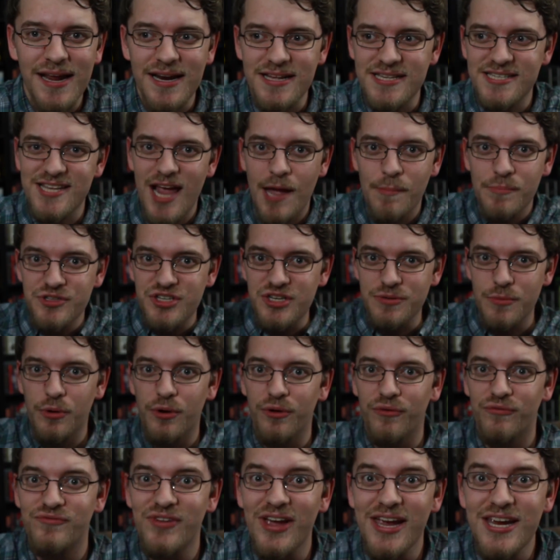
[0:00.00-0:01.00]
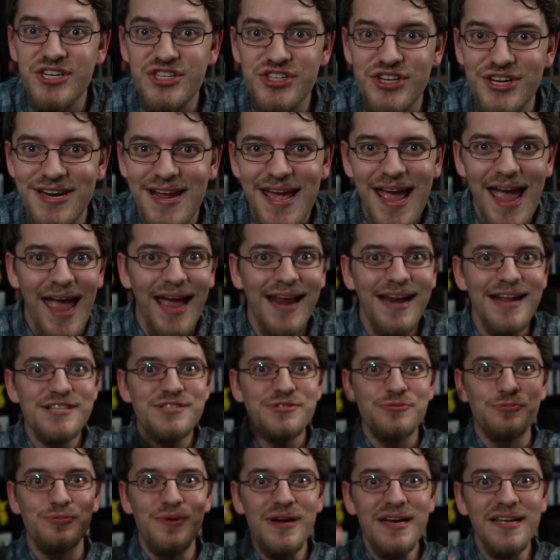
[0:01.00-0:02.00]
and establishing motivation, and
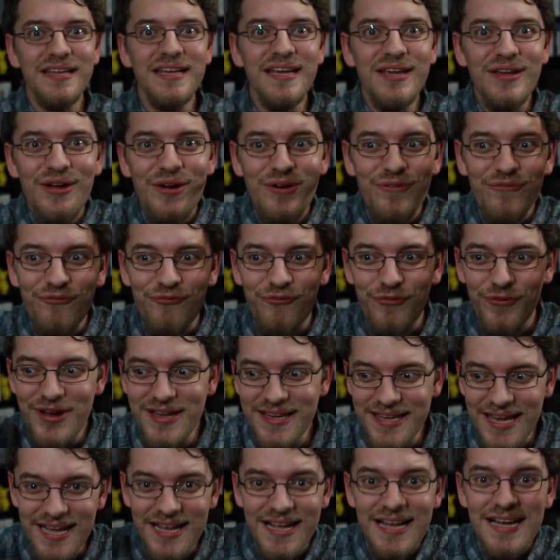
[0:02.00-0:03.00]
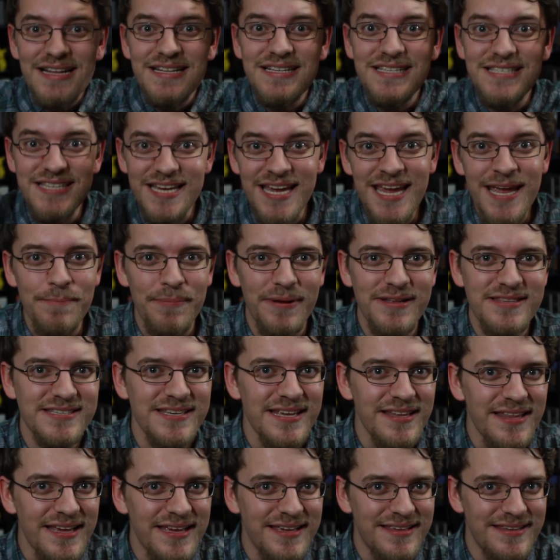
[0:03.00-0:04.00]
it's really freaking deep. It's
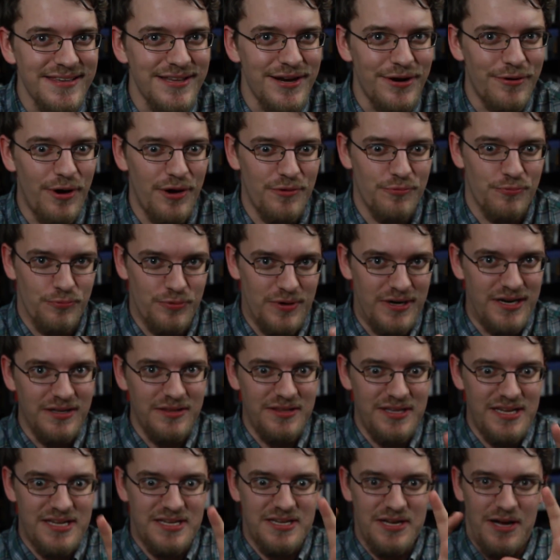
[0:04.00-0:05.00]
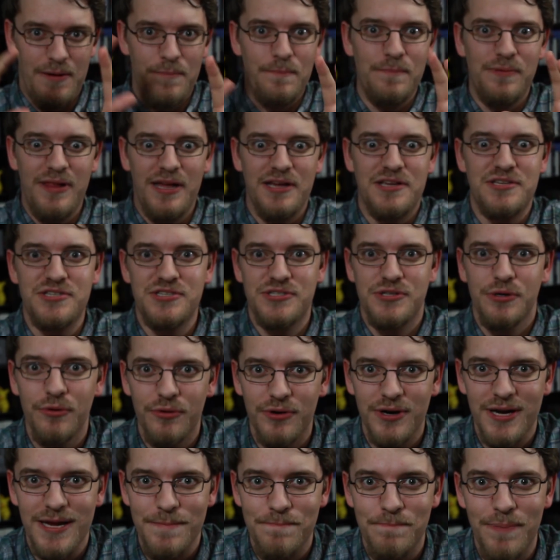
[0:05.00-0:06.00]
not like, you know, a really complex
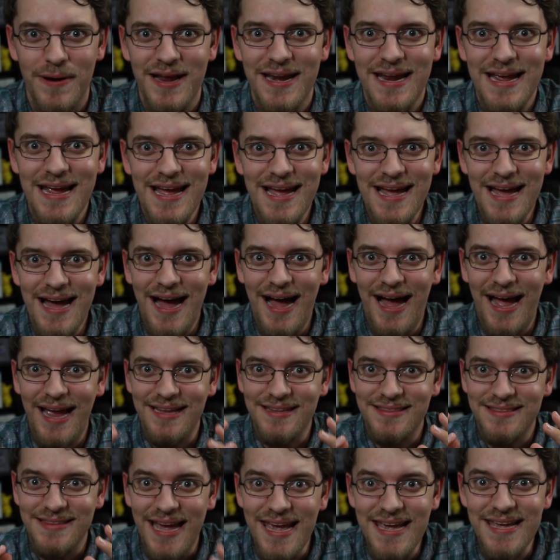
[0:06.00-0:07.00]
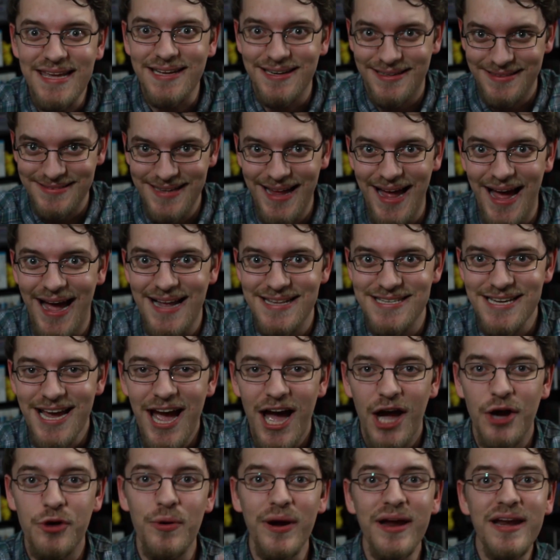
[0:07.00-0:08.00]
story, but I like it a lot.
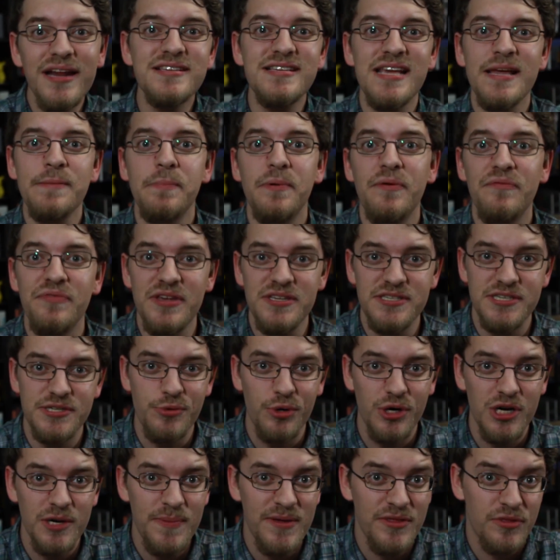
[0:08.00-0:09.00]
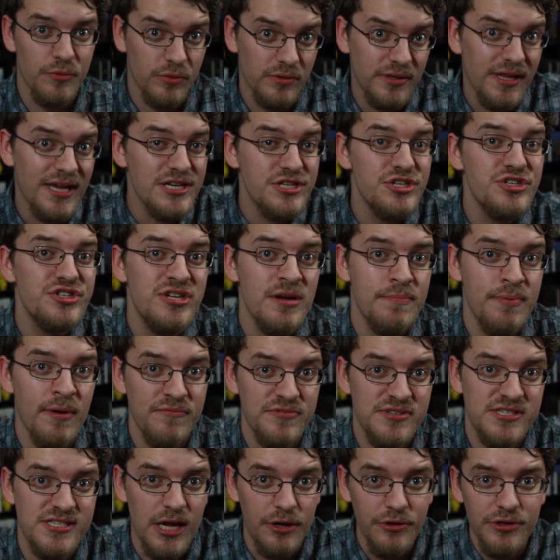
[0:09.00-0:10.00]
A great example of this is going to be the relationship
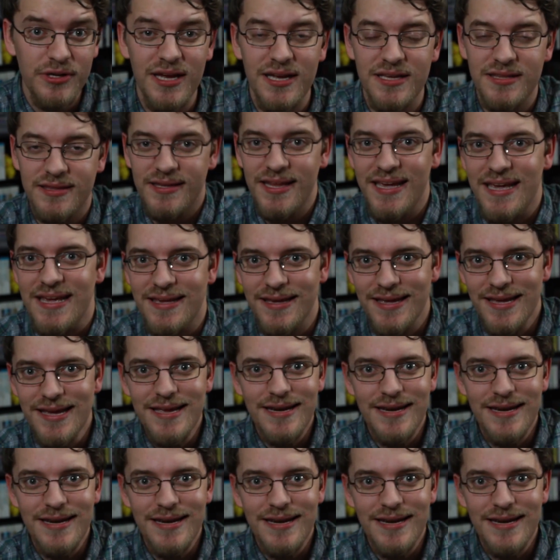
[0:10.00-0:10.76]
of Zelda and Link.